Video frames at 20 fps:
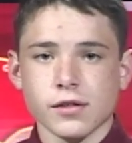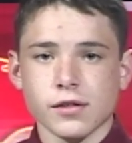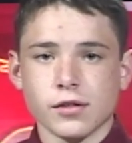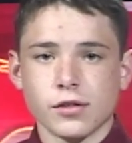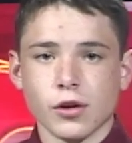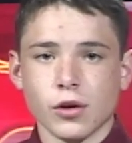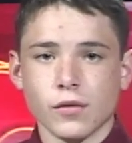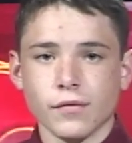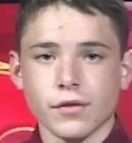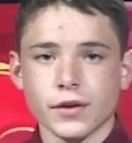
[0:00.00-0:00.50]

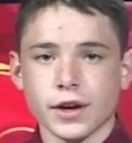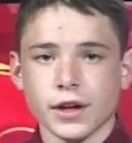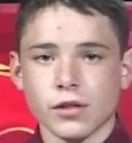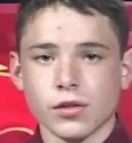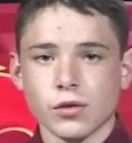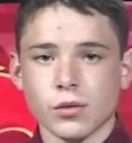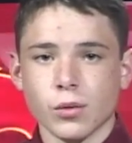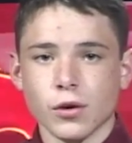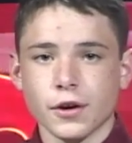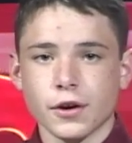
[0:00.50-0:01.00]
don't forget
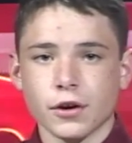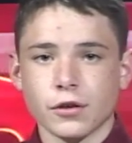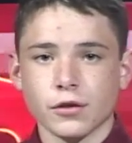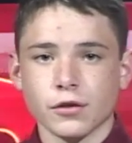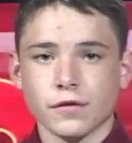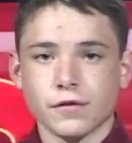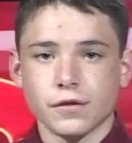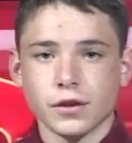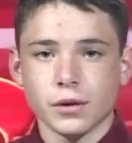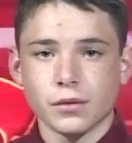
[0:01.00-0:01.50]
to work on your
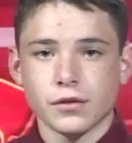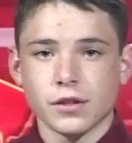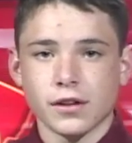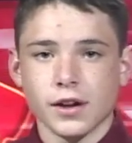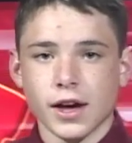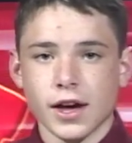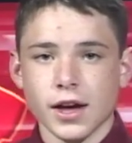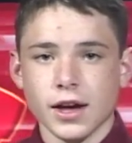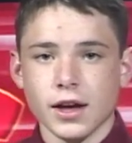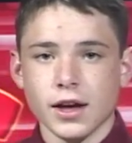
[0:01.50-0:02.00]
float
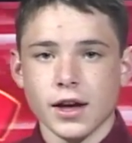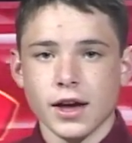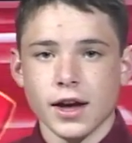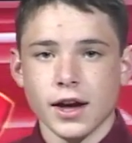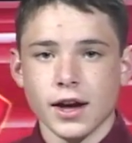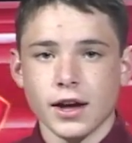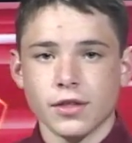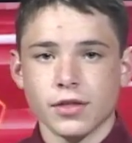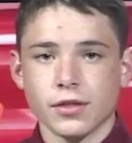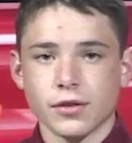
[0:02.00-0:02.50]
today
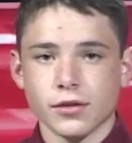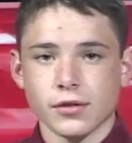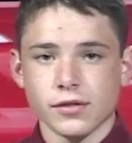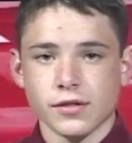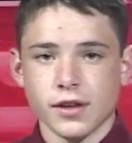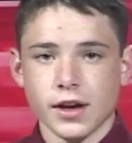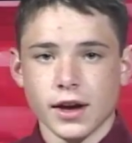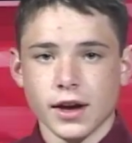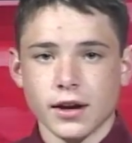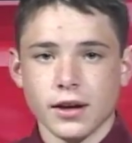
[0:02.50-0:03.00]
and
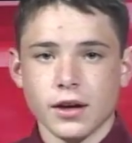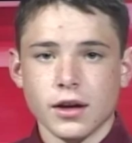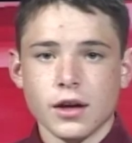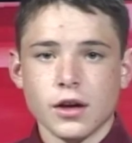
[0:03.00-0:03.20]
Thursday.